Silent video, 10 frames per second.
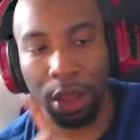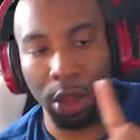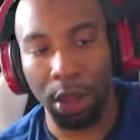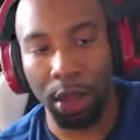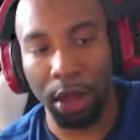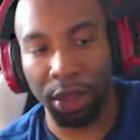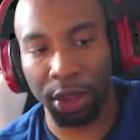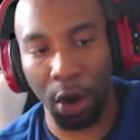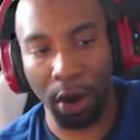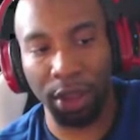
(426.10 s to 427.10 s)
the
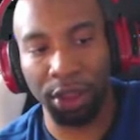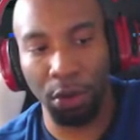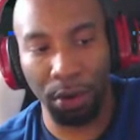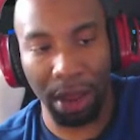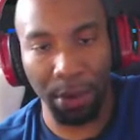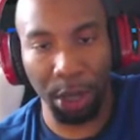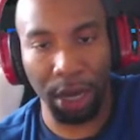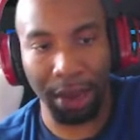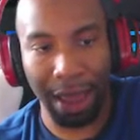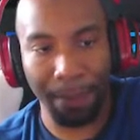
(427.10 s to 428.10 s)
starting soon image did
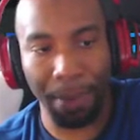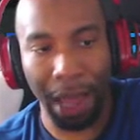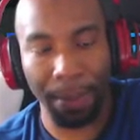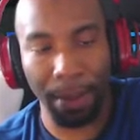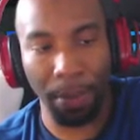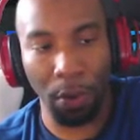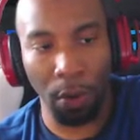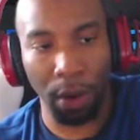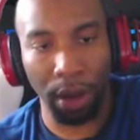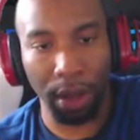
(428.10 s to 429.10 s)
not pop up
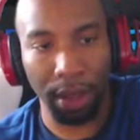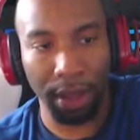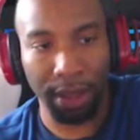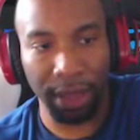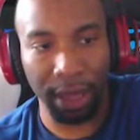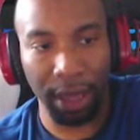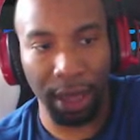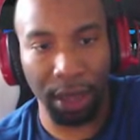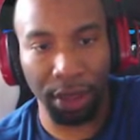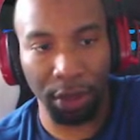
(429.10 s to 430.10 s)
on
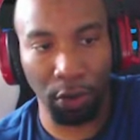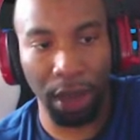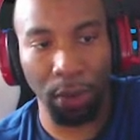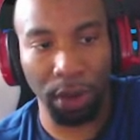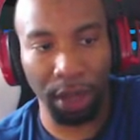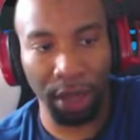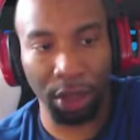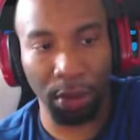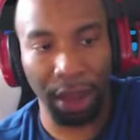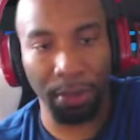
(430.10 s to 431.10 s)
the screen with the disco
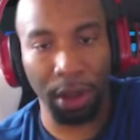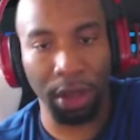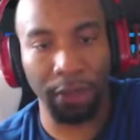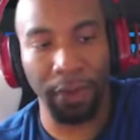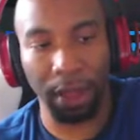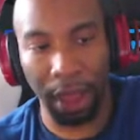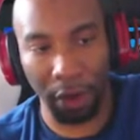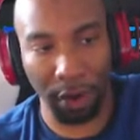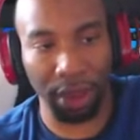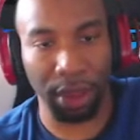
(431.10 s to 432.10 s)
lights because of the
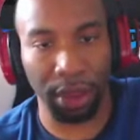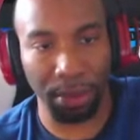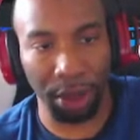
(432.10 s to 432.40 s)
layering system.